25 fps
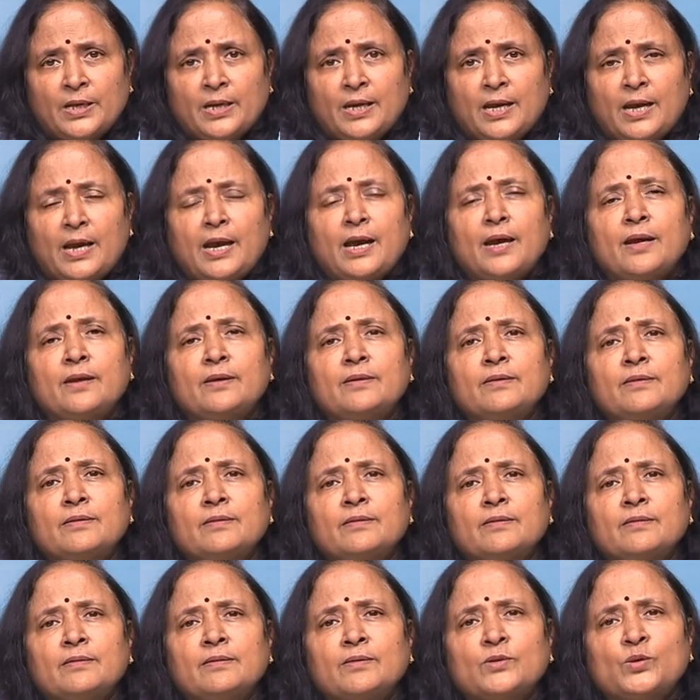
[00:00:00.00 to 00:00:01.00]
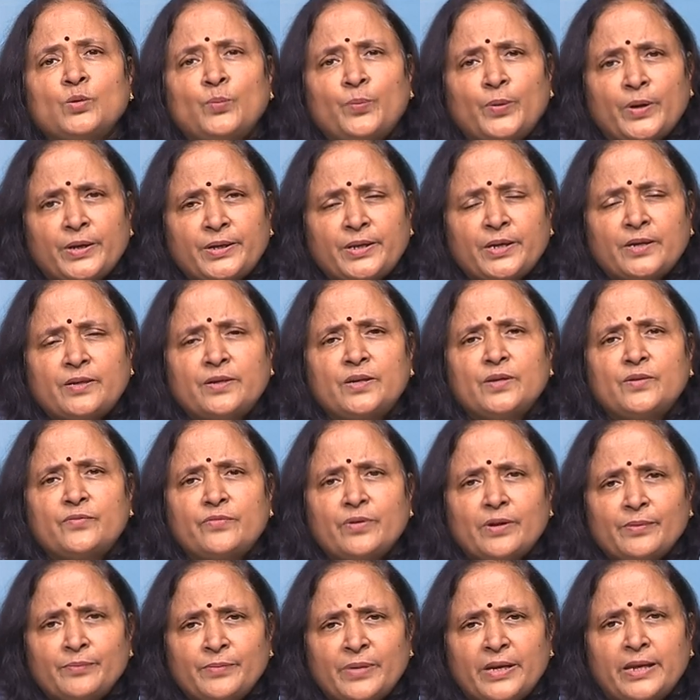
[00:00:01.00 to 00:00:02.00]
and to protect it
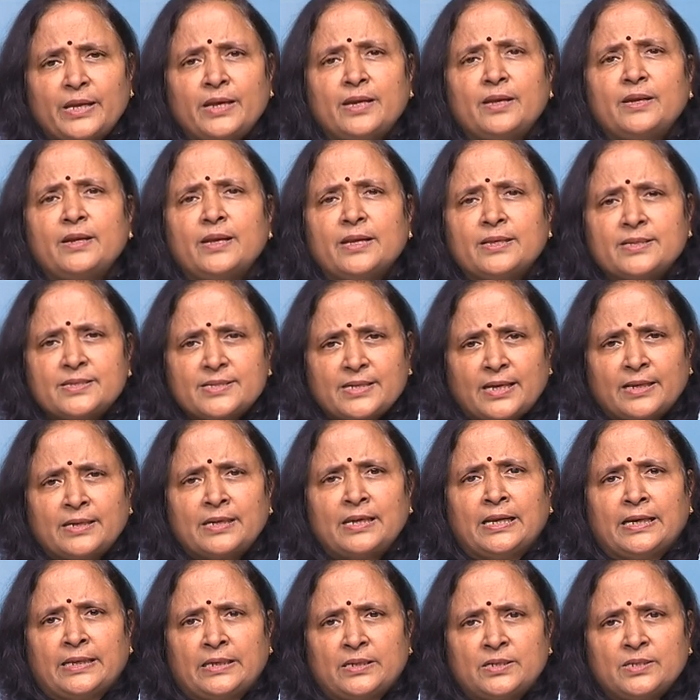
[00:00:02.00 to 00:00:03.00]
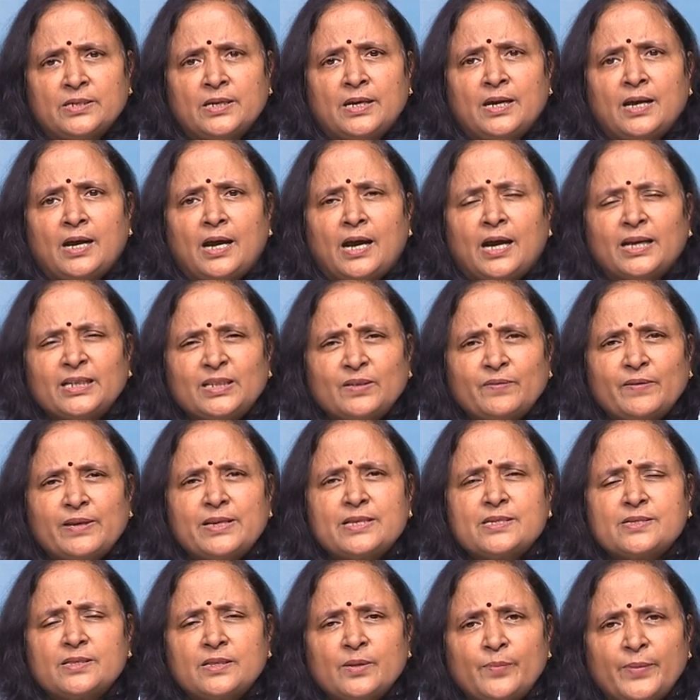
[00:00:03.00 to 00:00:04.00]
from rain and sunlight,
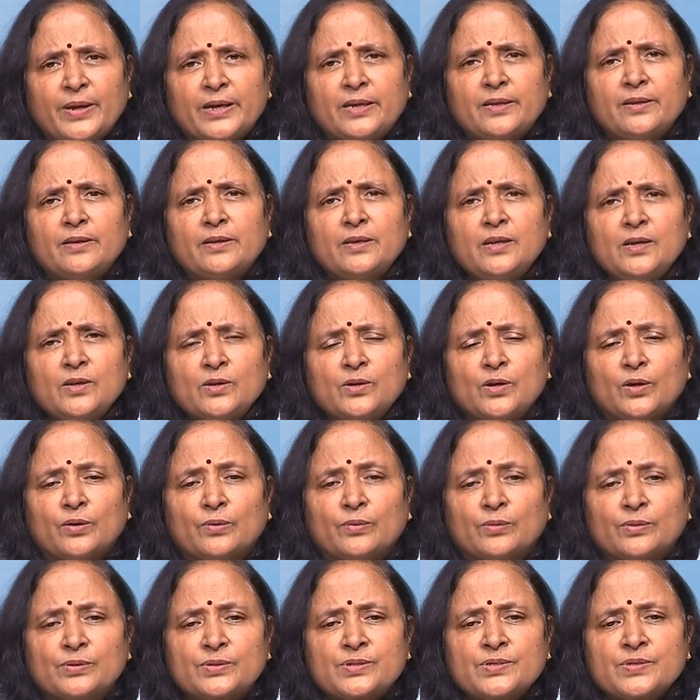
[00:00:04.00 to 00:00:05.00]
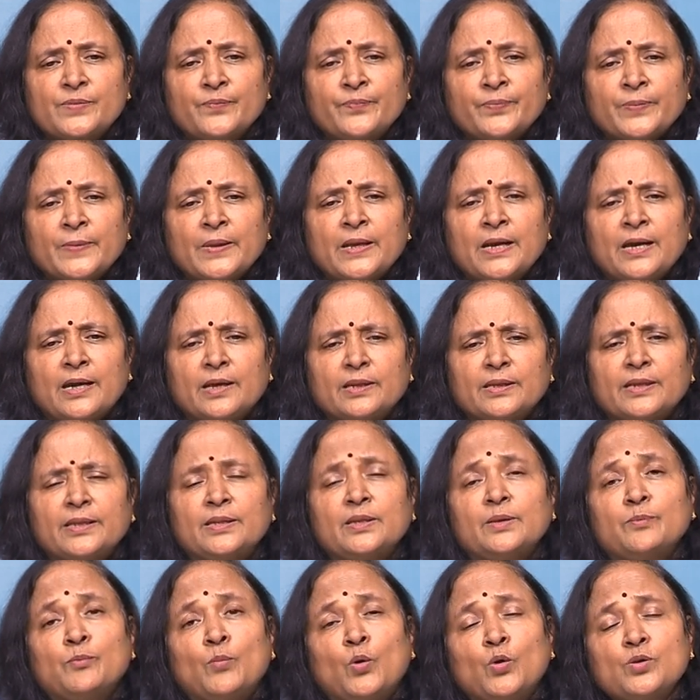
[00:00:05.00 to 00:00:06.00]
otherwise the material corrodes.
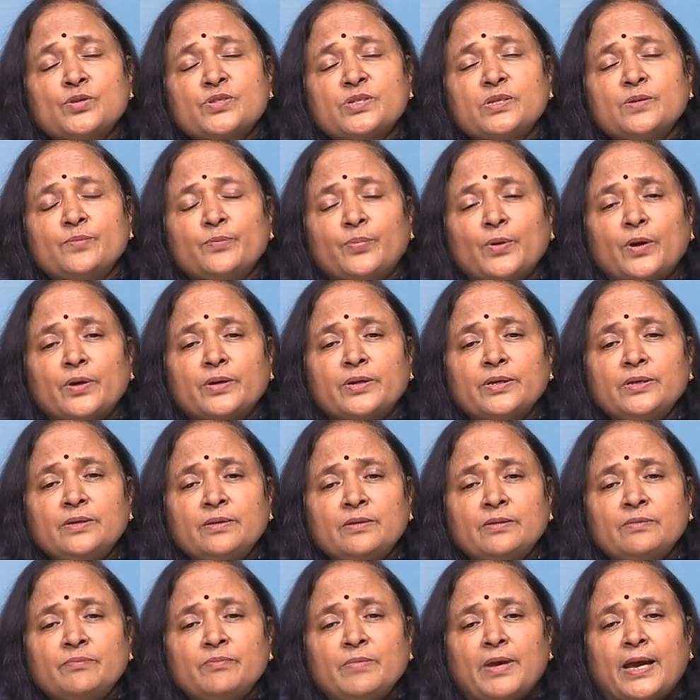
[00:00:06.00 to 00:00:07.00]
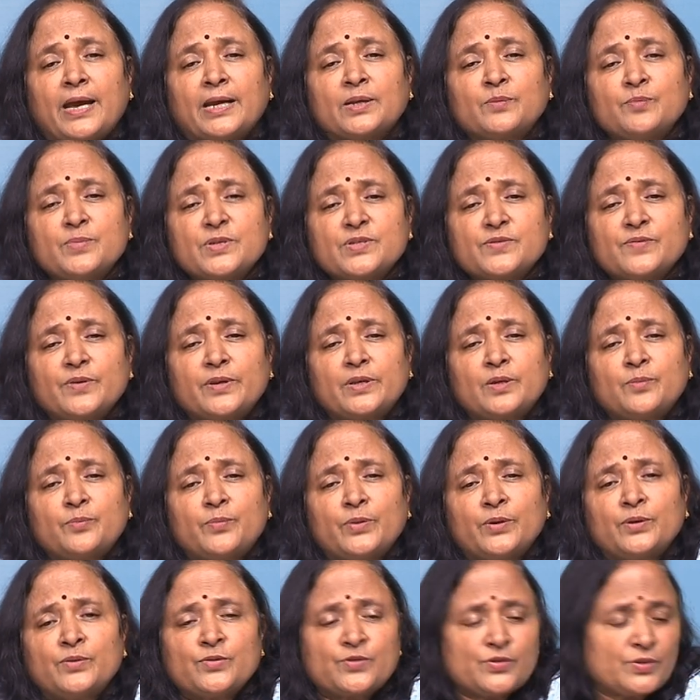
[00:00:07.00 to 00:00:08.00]
Most important, atmospheric
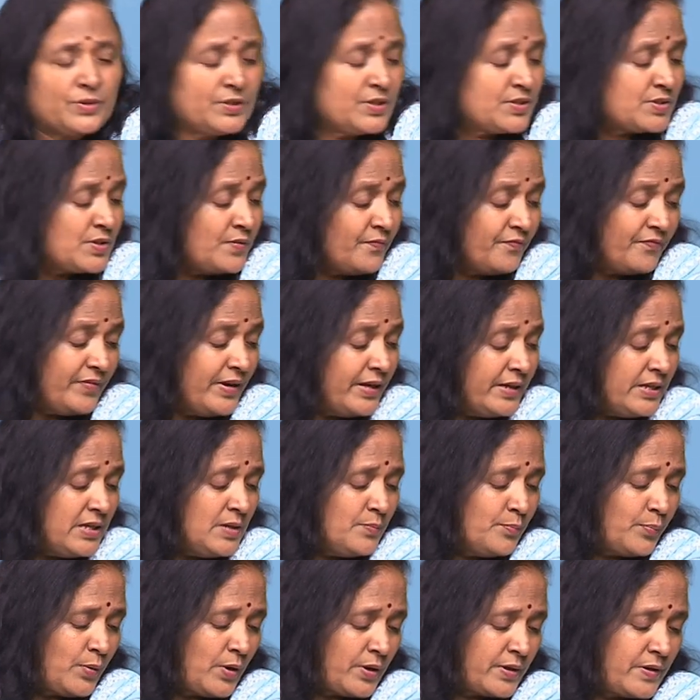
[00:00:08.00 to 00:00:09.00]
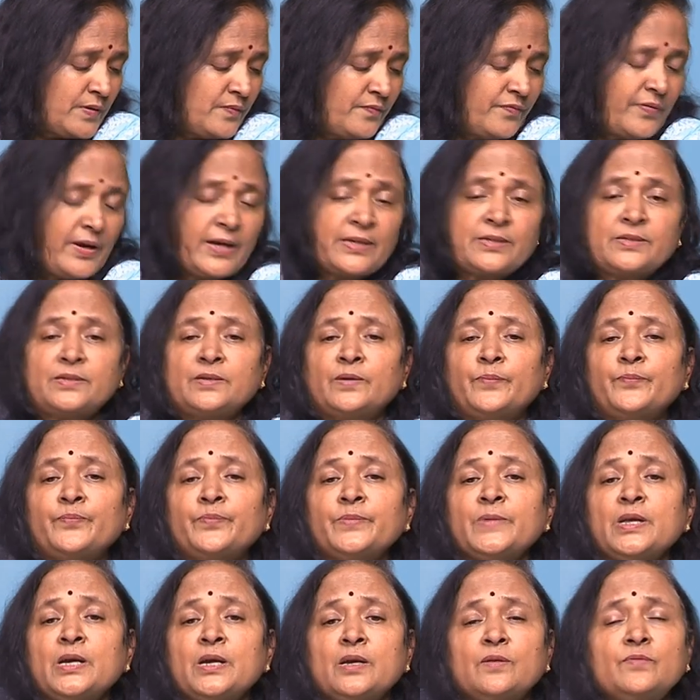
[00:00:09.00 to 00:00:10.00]
pollution. This is a very important factor
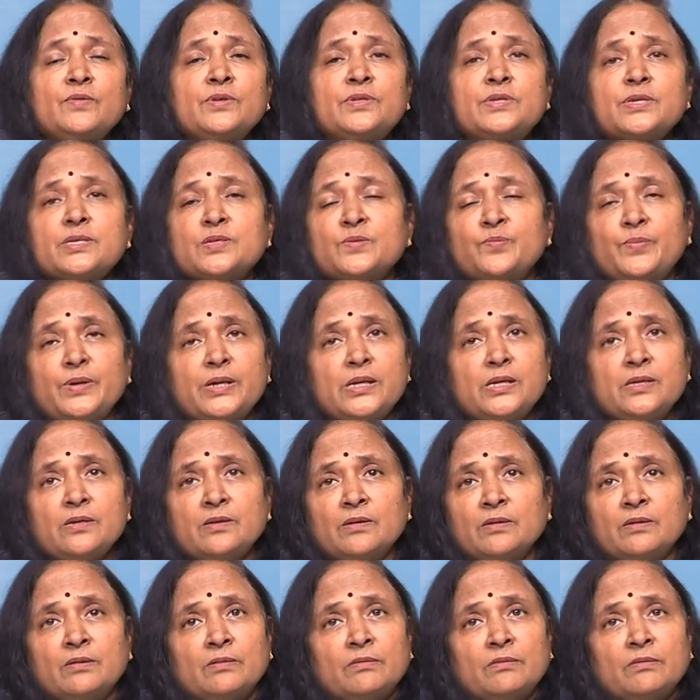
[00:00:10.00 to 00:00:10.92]
which is being